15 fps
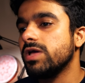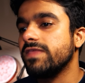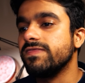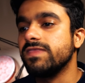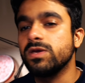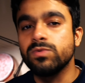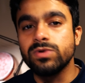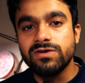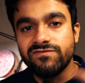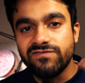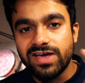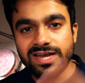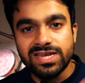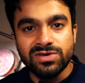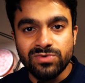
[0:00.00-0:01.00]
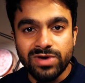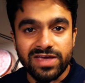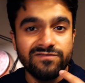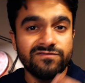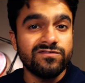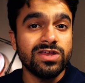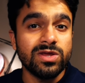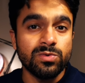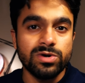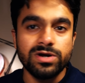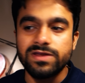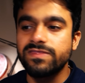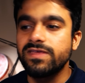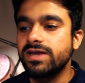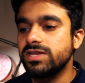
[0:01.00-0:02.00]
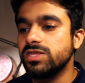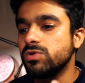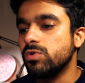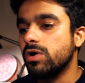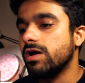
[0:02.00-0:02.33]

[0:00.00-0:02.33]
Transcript: and they will value every word that you